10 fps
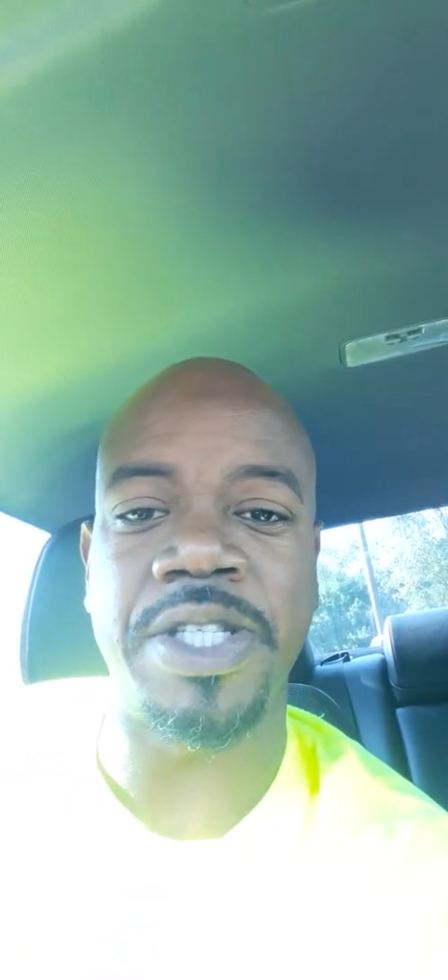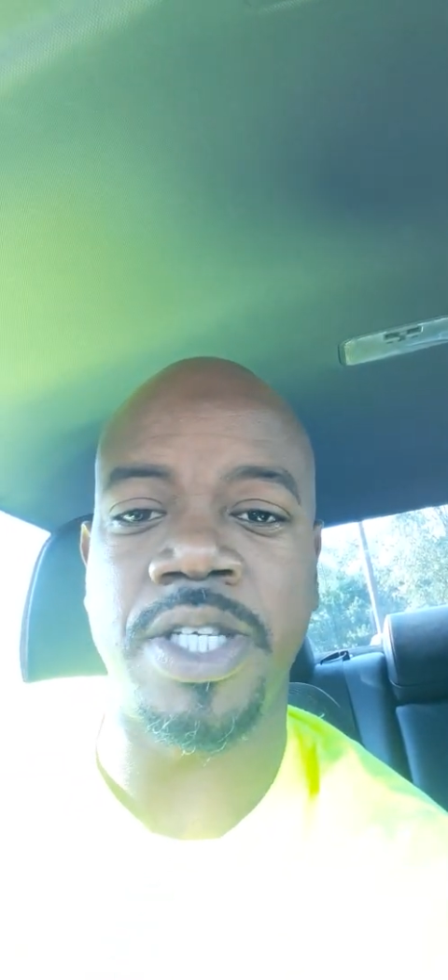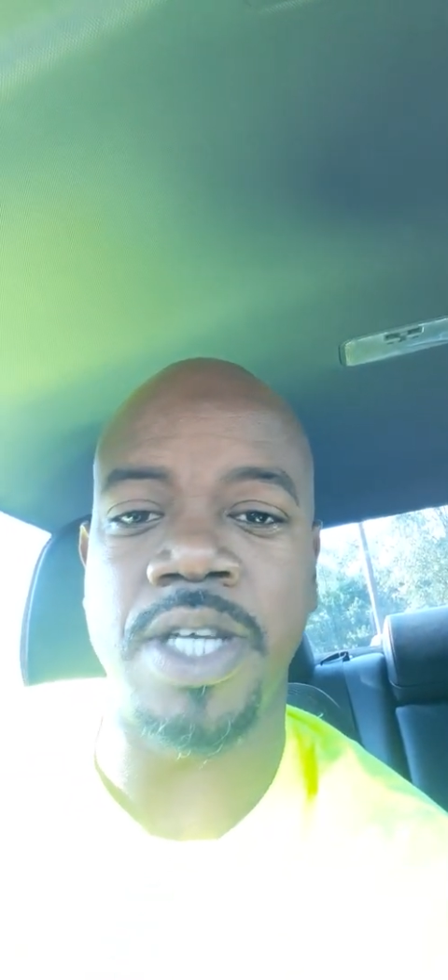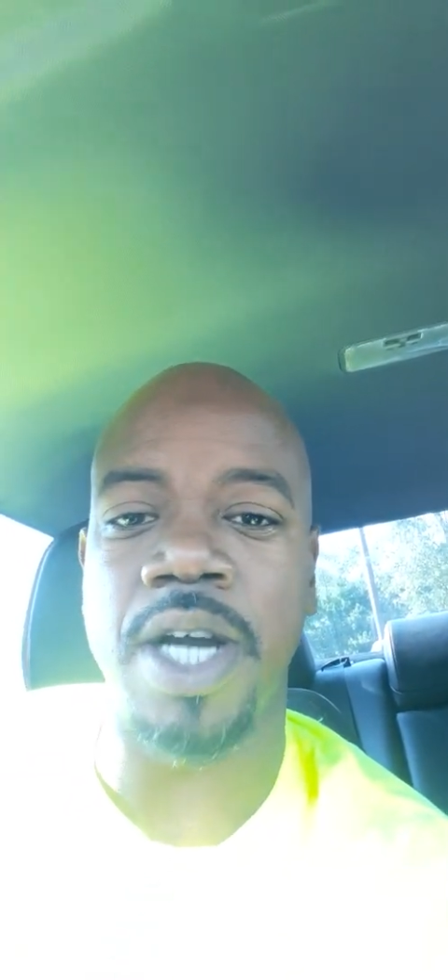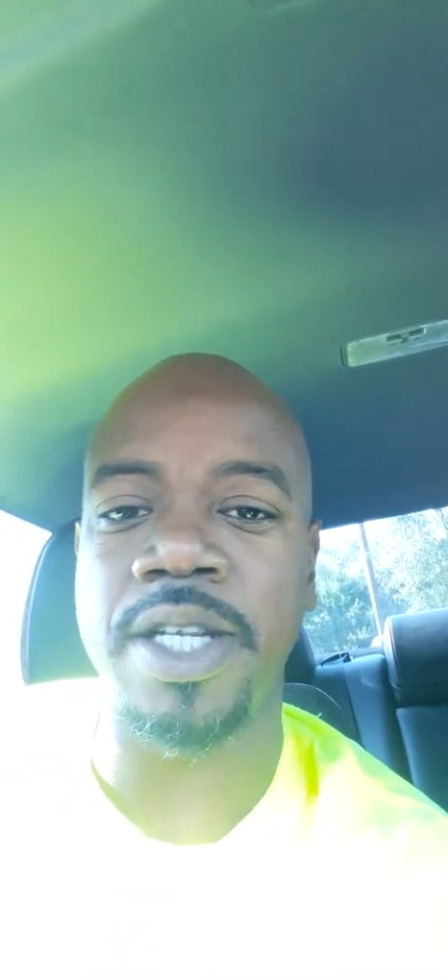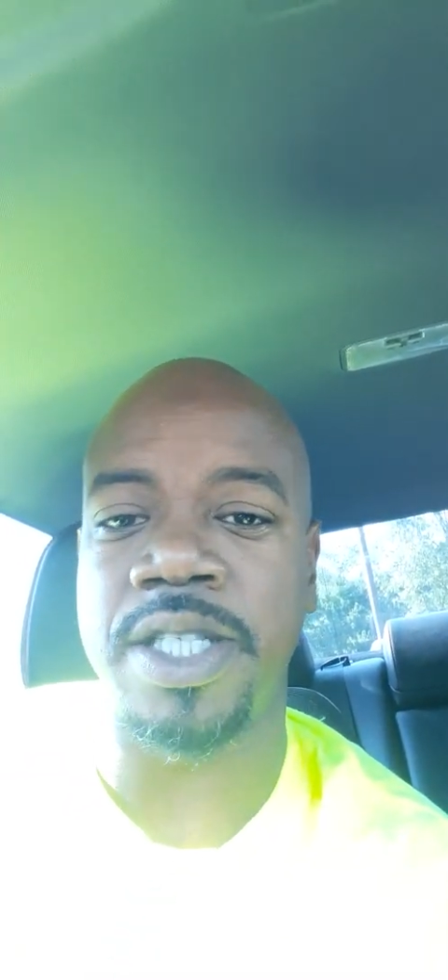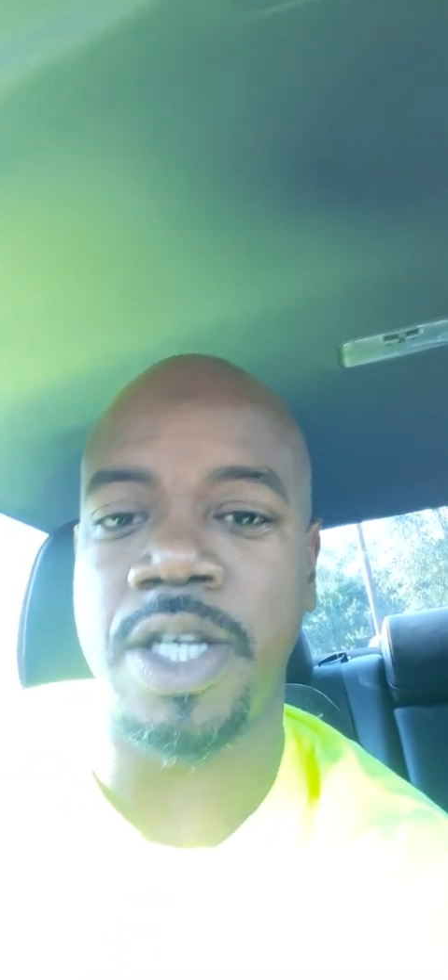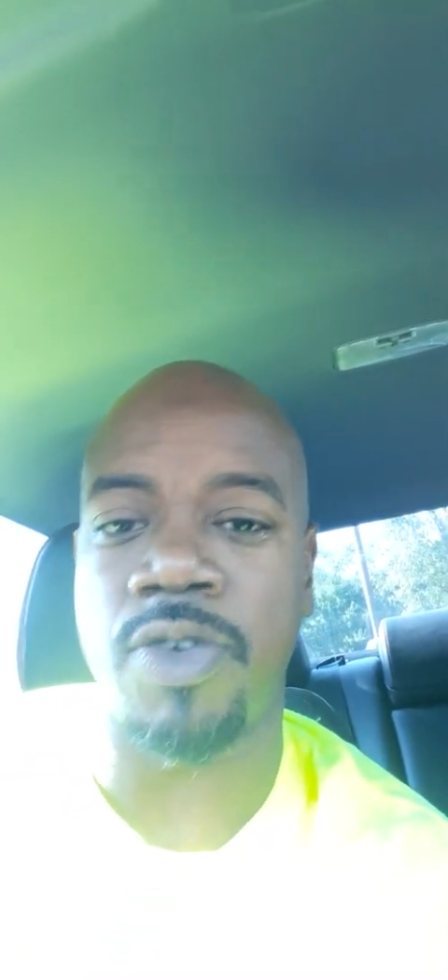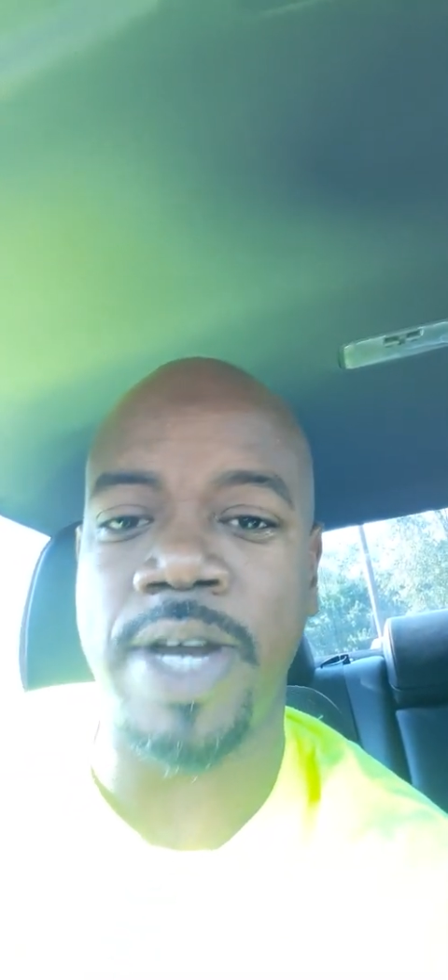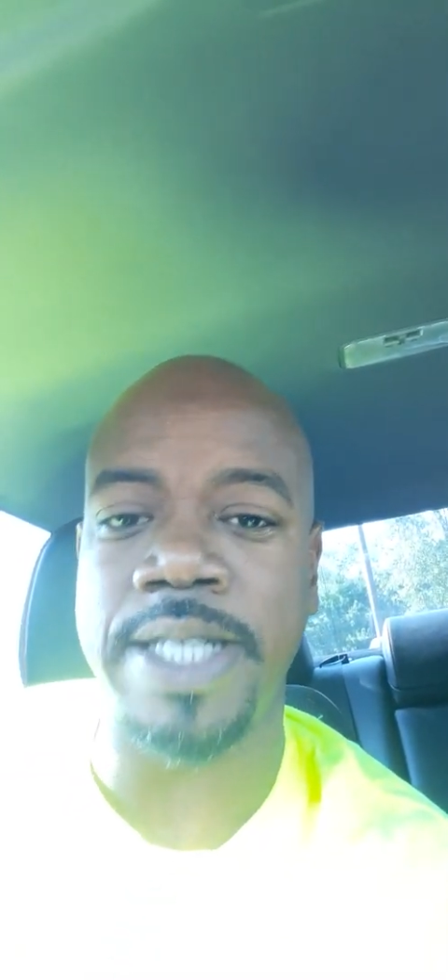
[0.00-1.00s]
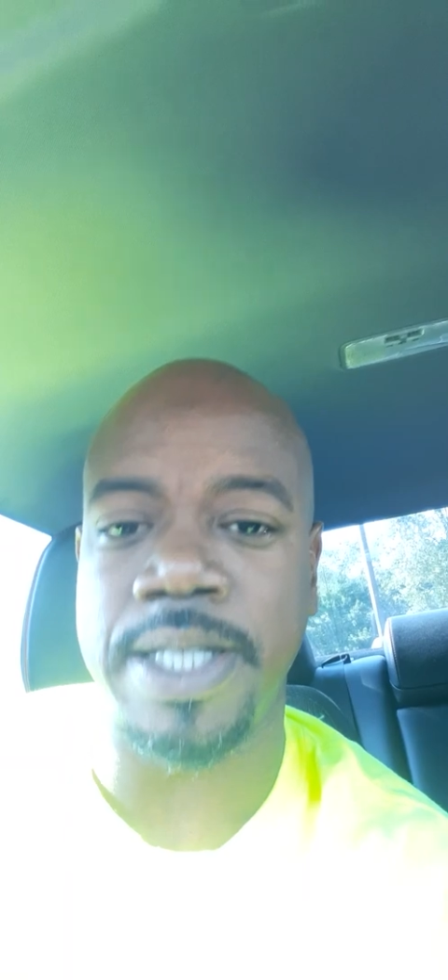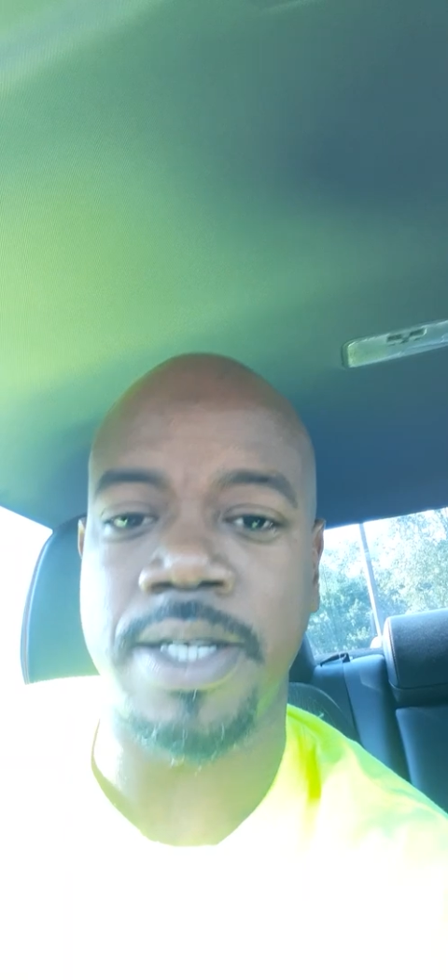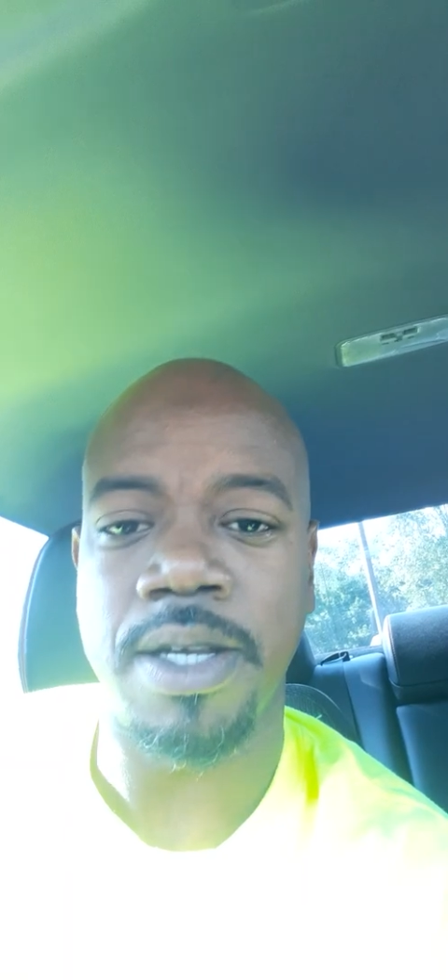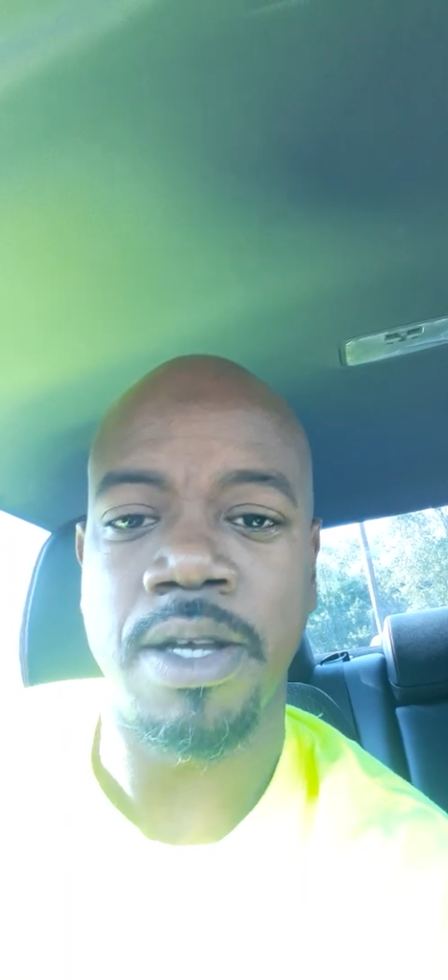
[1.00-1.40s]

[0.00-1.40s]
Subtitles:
younger generation